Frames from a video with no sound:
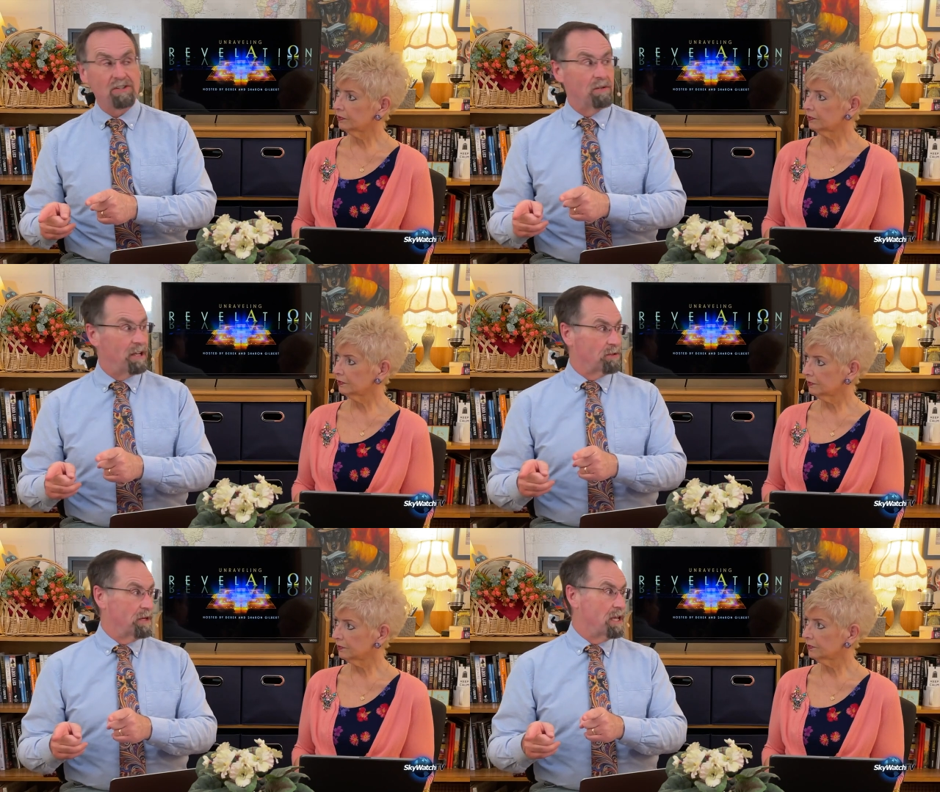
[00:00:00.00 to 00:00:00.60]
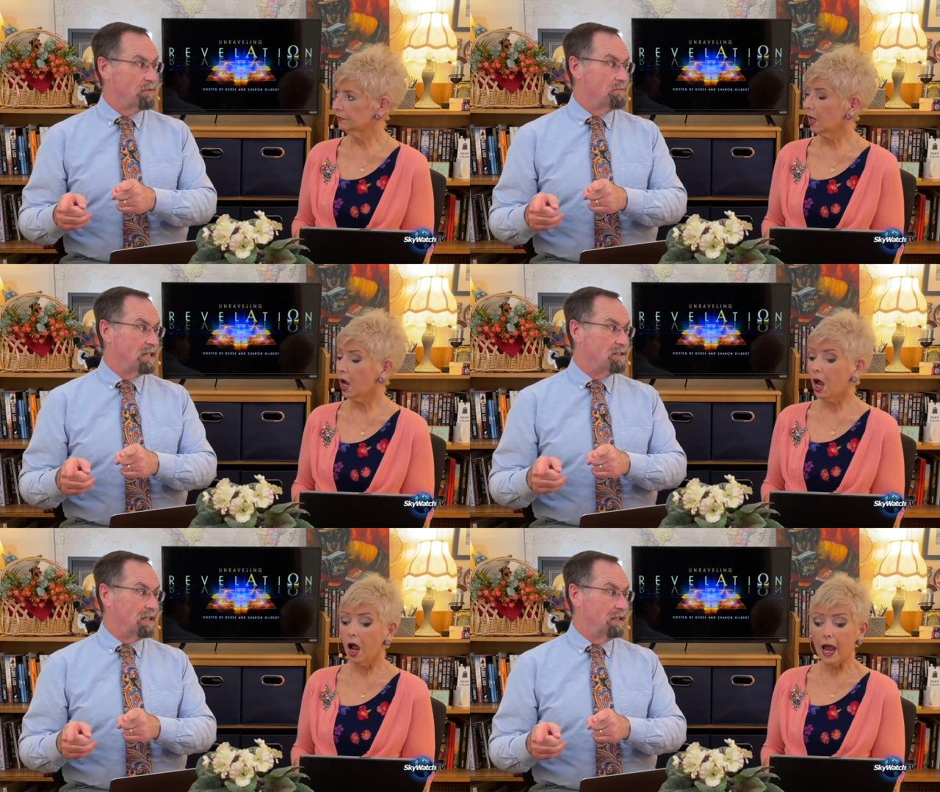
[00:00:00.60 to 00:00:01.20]
Speaker 1: about 300
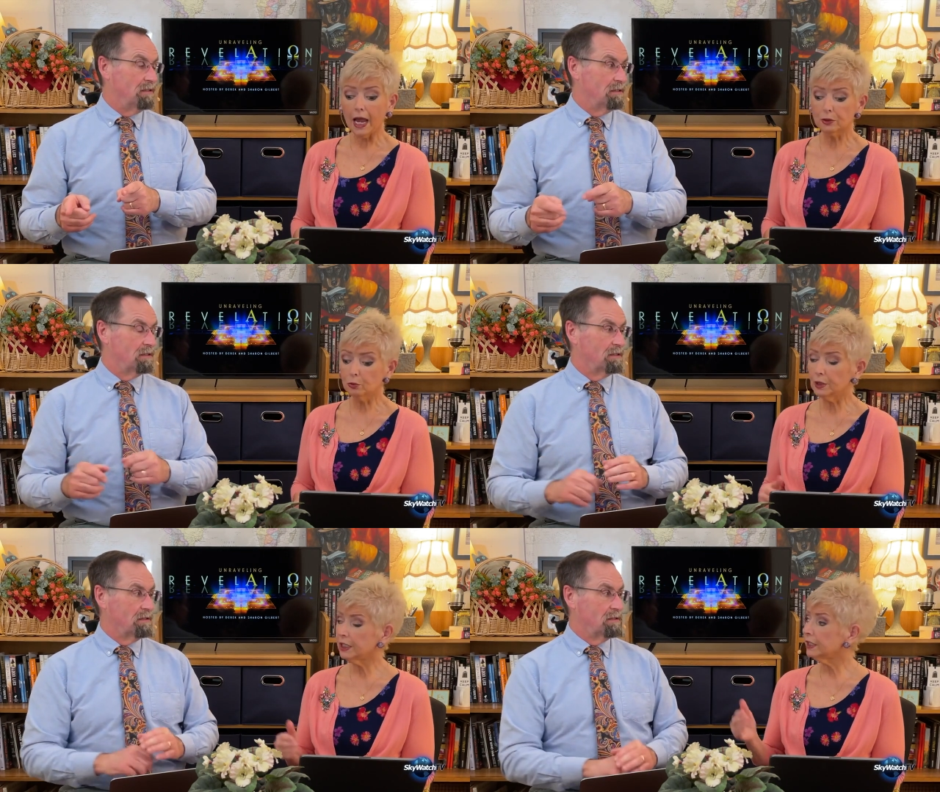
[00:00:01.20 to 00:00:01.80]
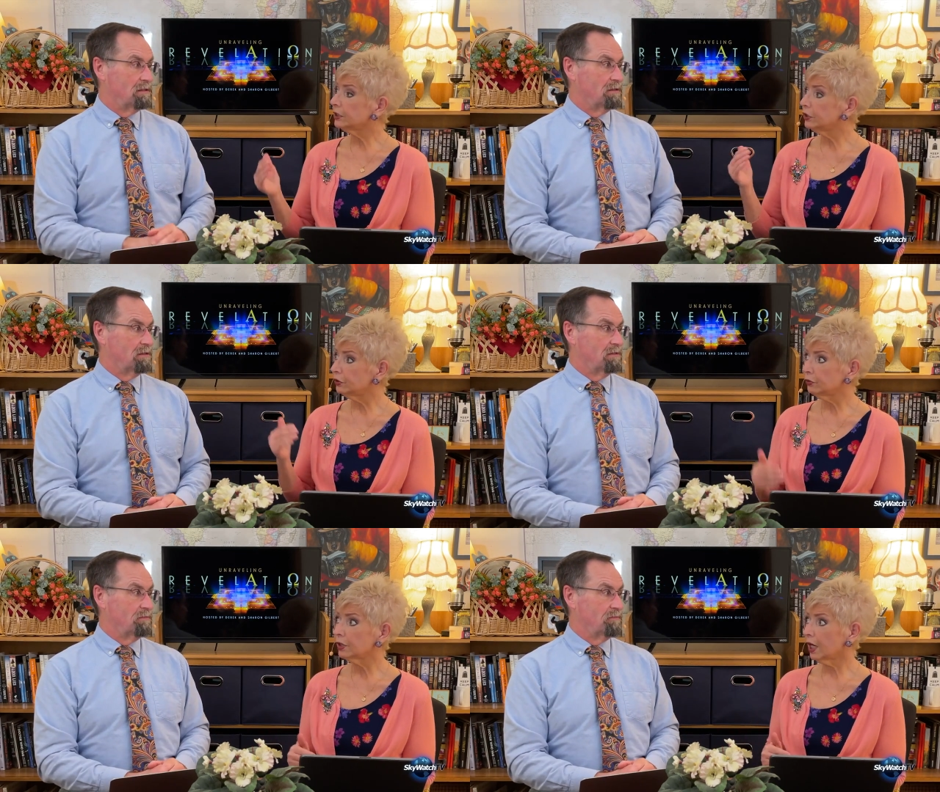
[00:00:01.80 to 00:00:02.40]
BC.
Speaker 2: And we
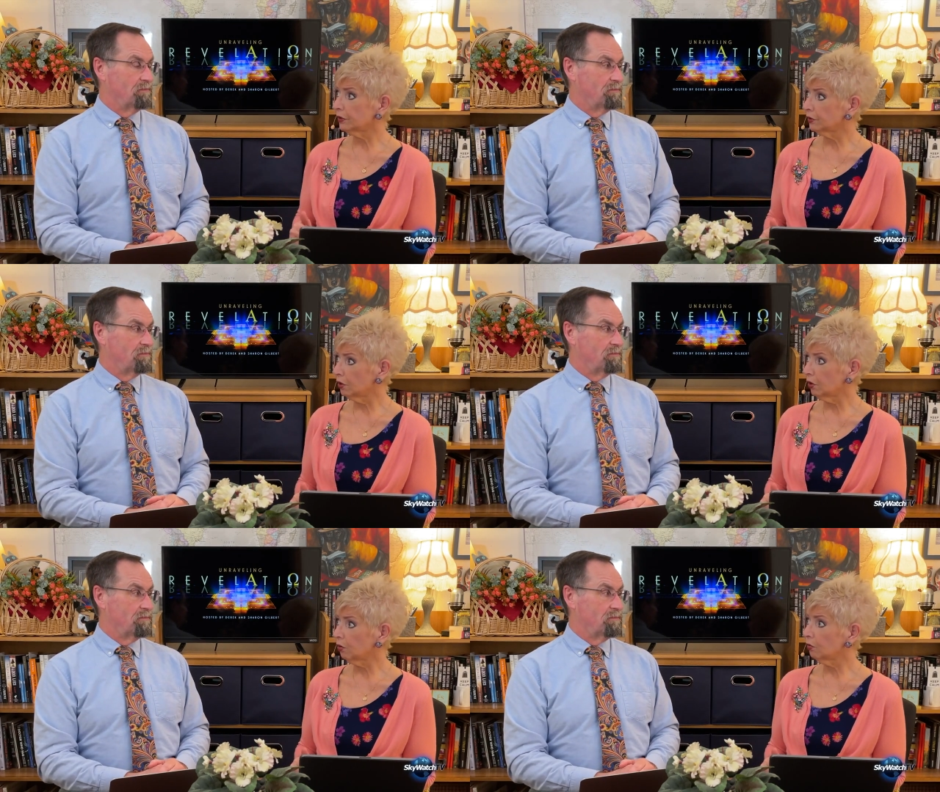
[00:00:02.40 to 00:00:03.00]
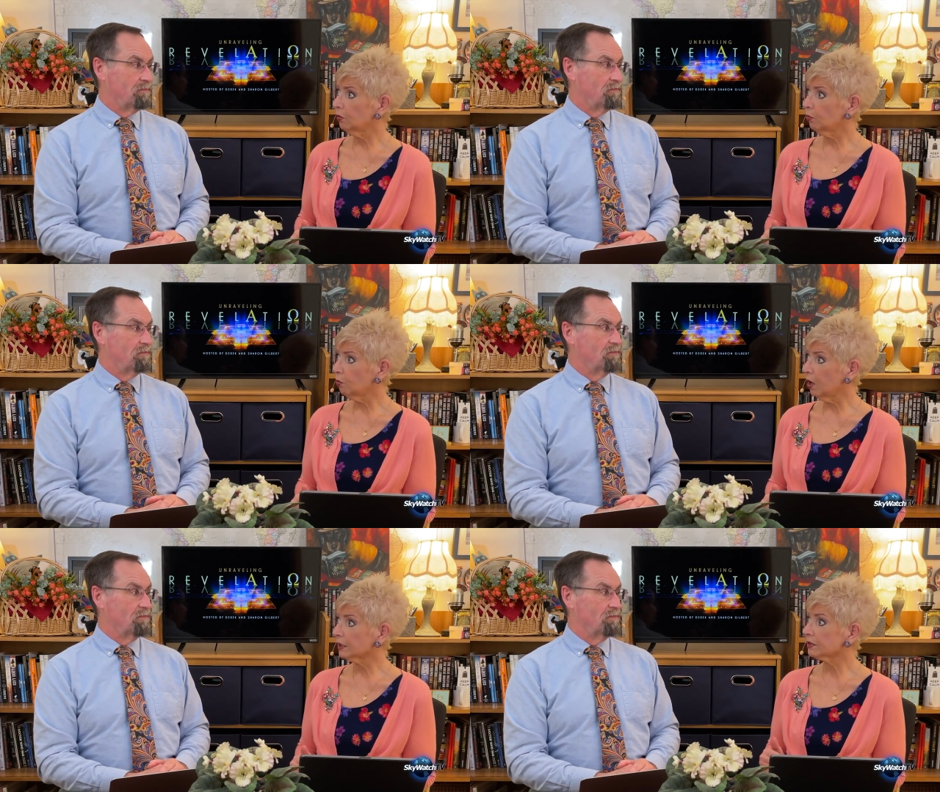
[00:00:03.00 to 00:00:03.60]
do not know
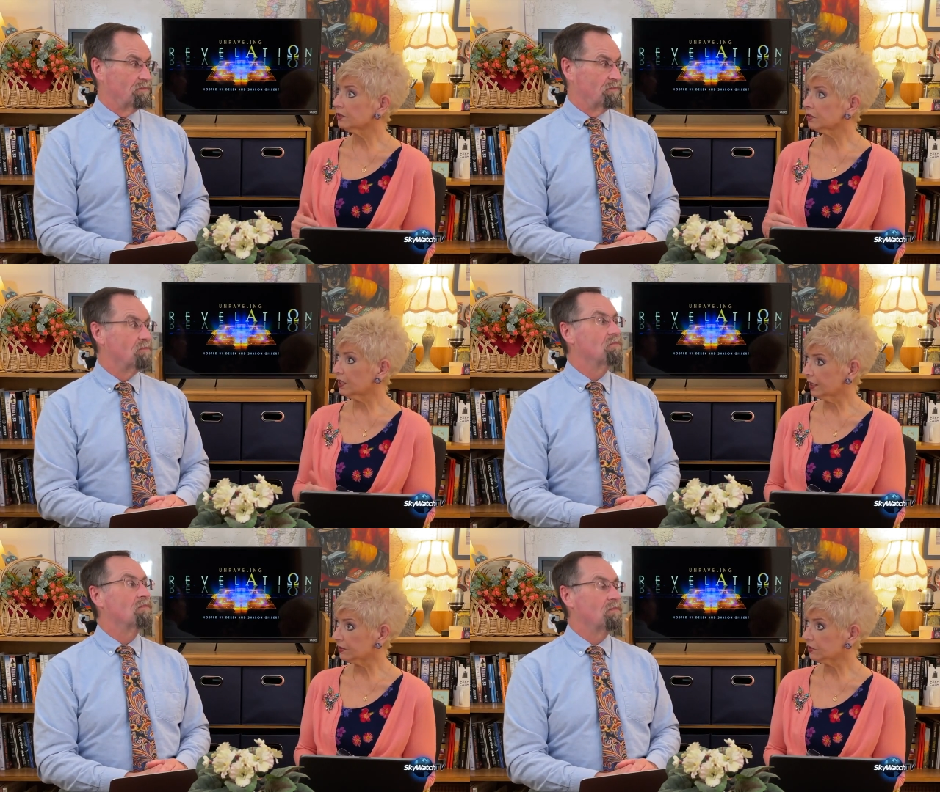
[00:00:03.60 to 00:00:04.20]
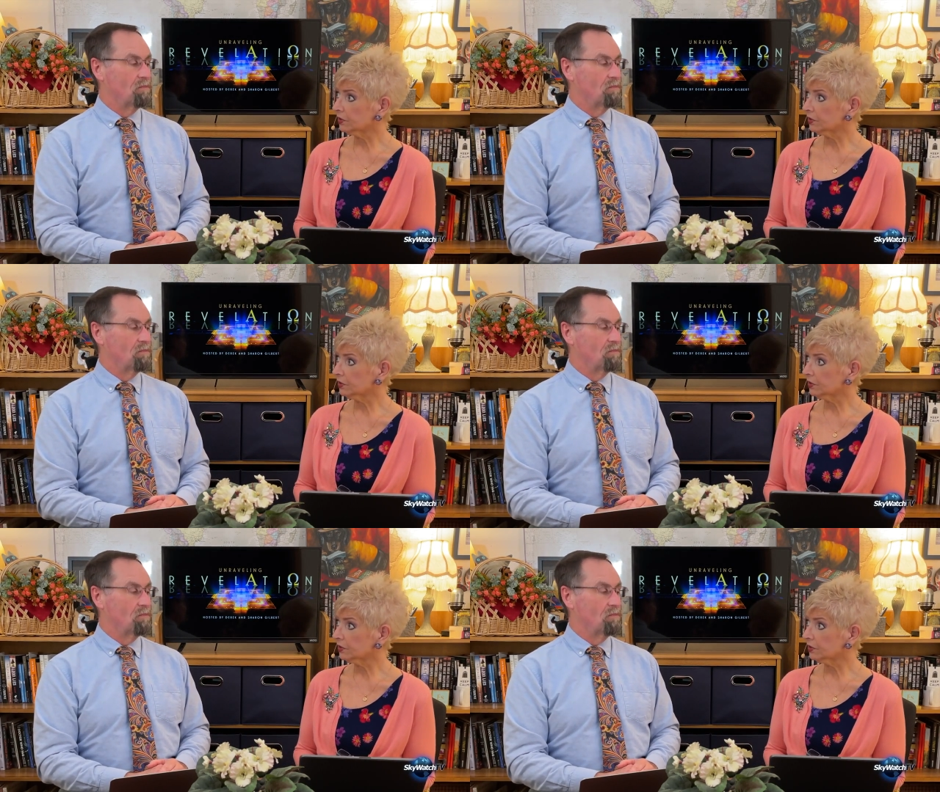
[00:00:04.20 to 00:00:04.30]
what text